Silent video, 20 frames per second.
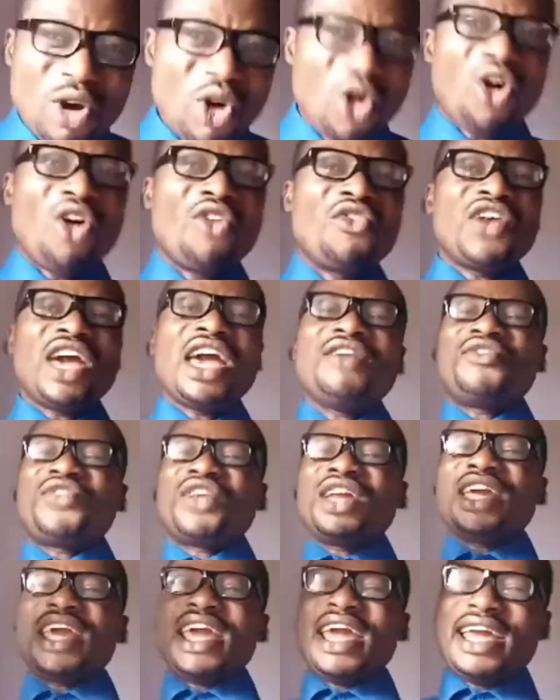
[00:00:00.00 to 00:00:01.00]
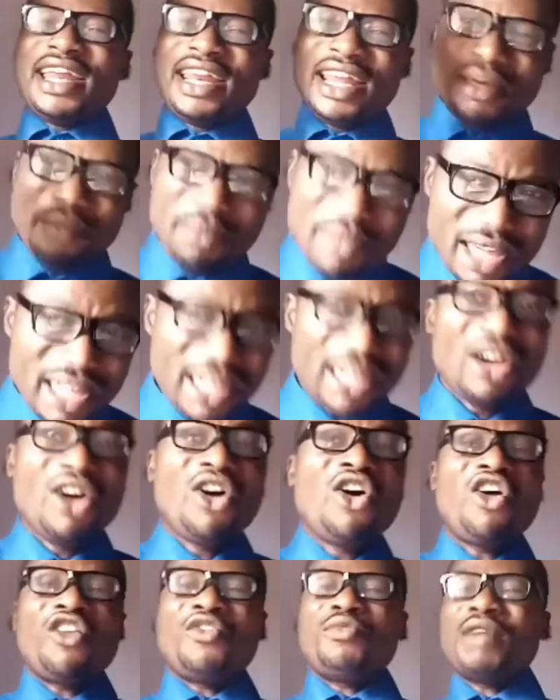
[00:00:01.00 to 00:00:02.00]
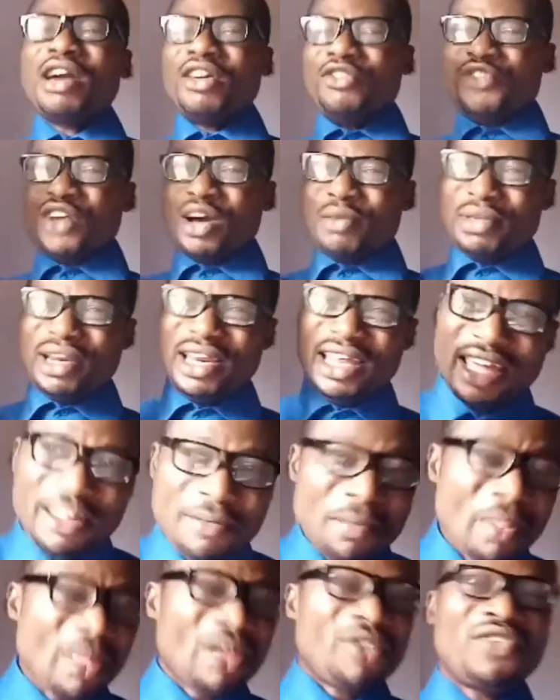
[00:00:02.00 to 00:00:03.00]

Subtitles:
of every enemy of my family.